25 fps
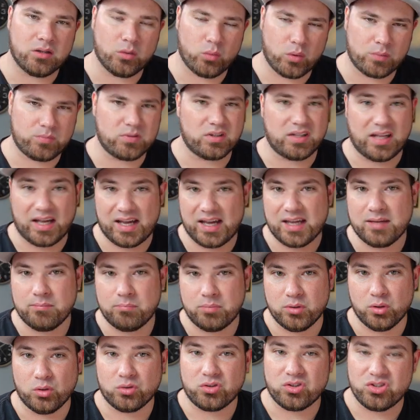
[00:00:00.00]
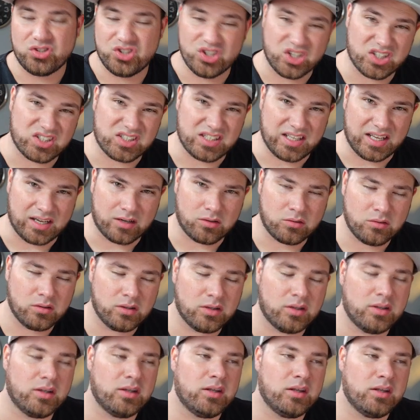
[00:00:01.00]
the website I built just now.